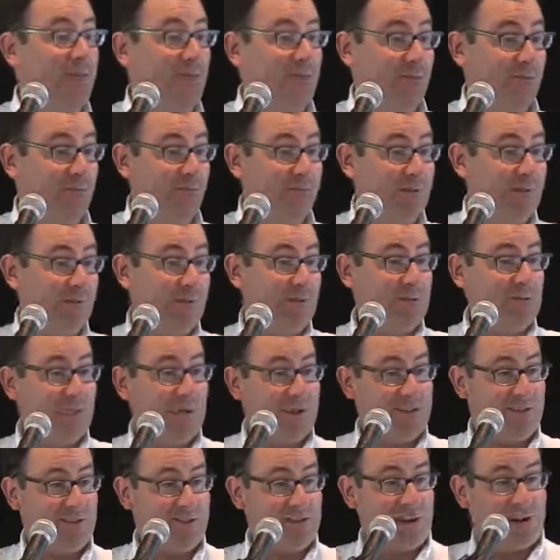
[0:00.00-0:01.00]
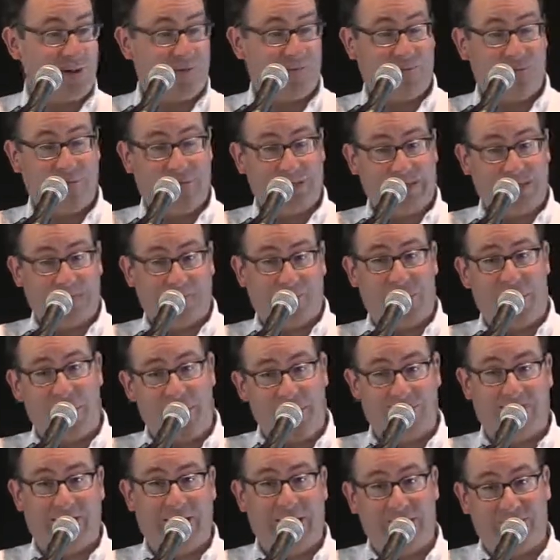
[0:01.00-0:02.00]
So if we, we want to start from like the
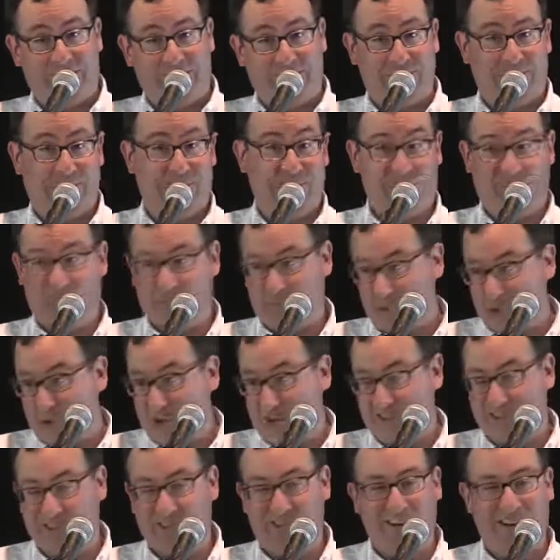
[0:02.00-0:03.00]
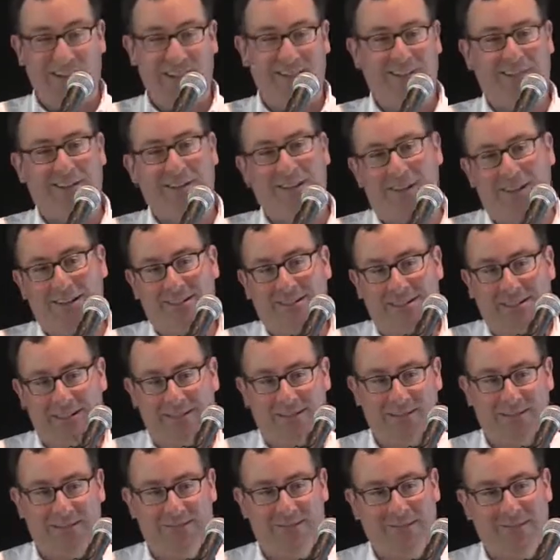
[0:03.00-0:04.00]
bottom level of just words, right, and the
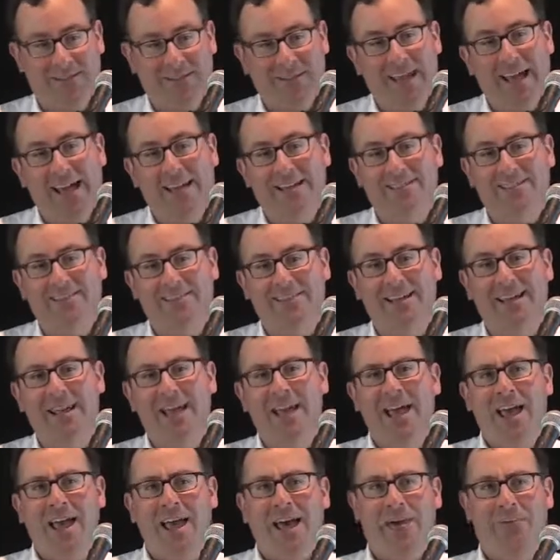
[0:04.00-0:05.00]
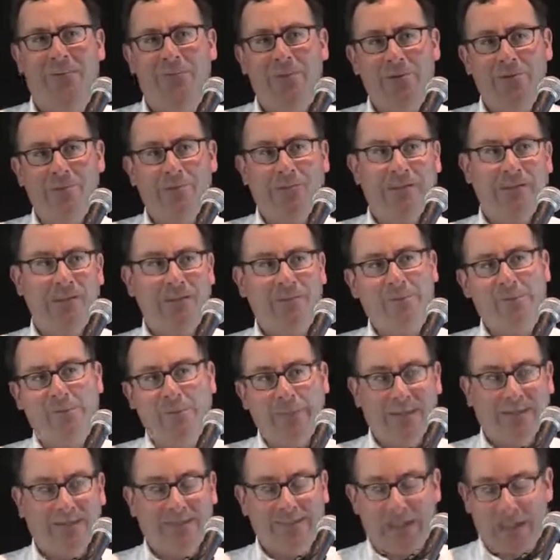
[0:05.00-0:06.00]
content of a text, um, we, we can
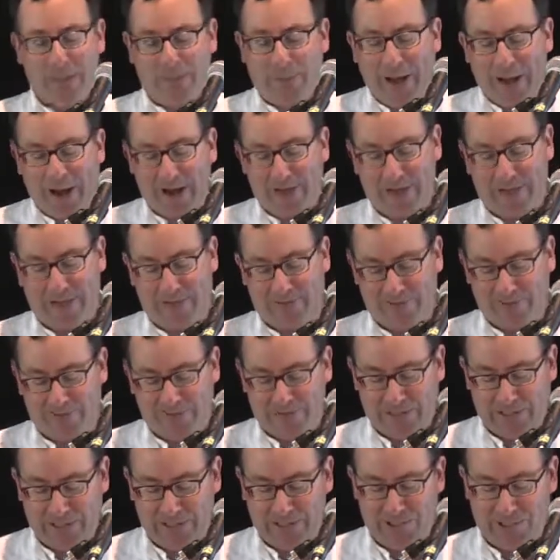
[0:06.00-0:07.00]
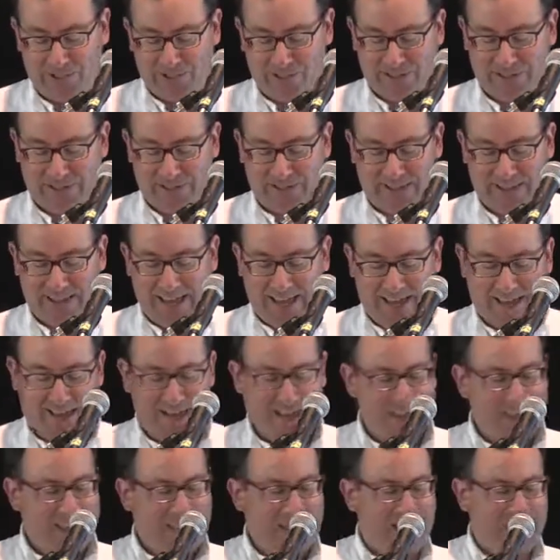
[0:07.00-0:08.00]
build up higher level features to then
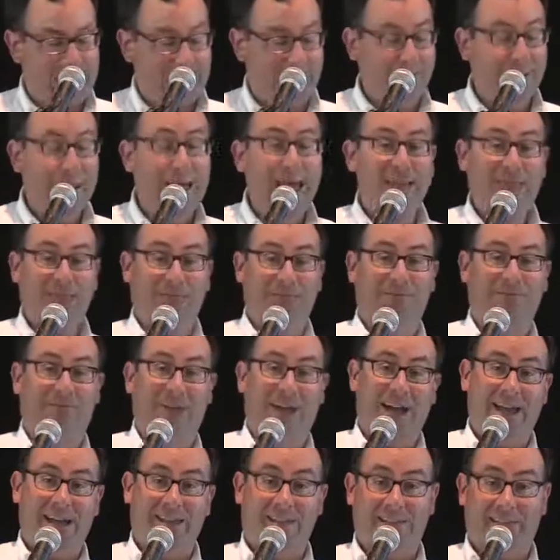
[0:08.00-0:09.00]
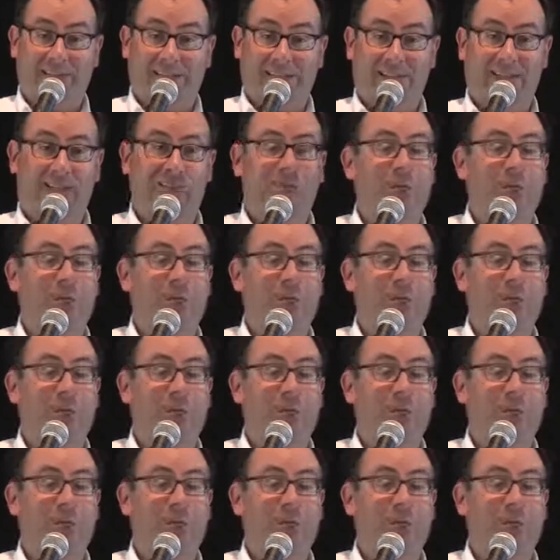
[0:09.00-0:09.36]
uh, classify these.